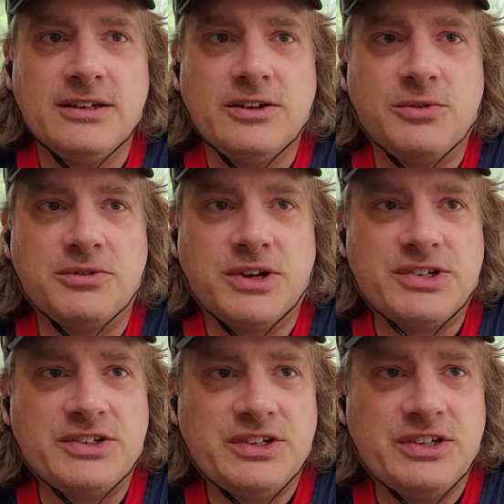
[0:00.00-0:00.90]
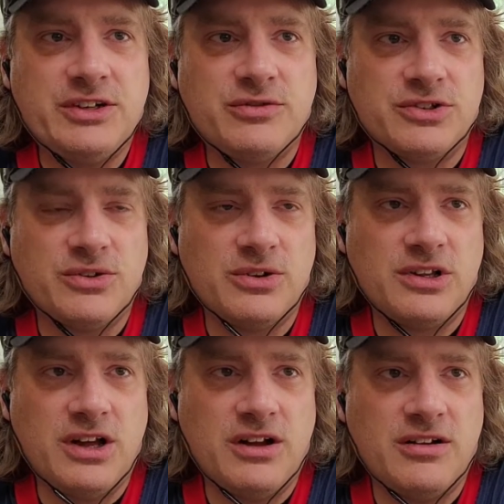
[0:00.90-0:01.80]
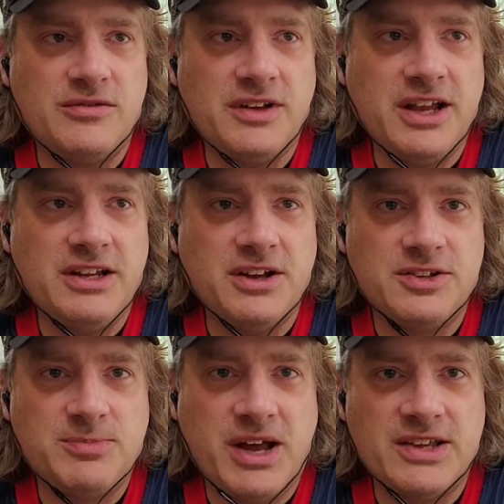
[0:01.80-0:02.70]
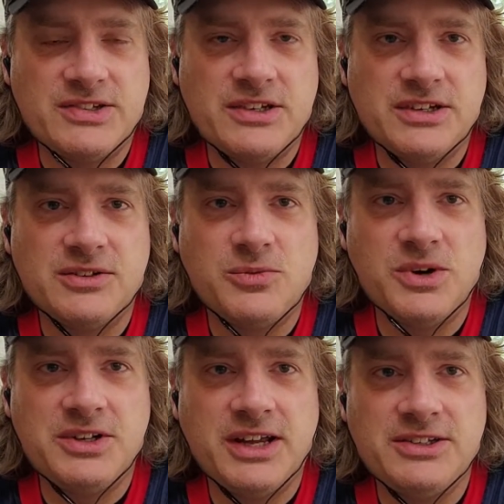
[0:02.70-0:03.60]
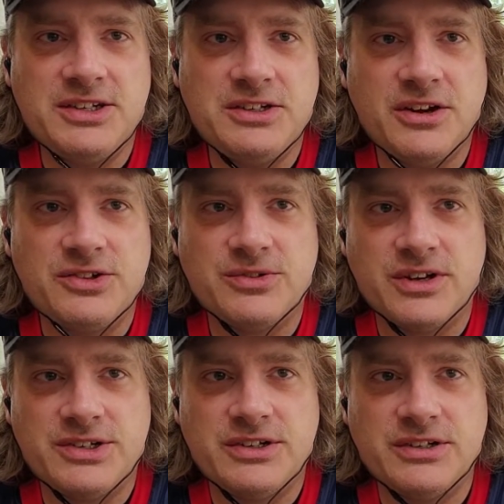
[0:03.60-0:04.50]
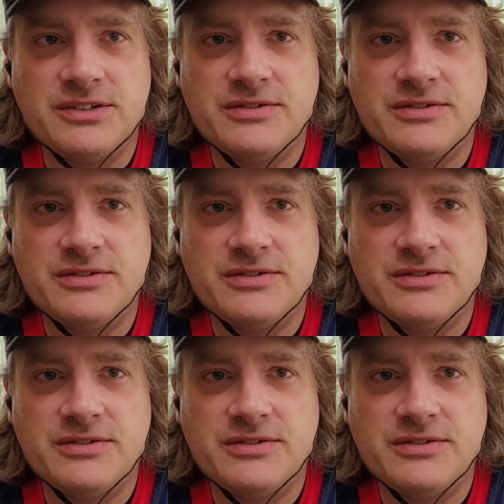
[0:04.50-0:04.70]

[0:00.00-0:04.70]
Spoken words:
1 rushing TD for a total of 80 yards passing, 119 yards rushing.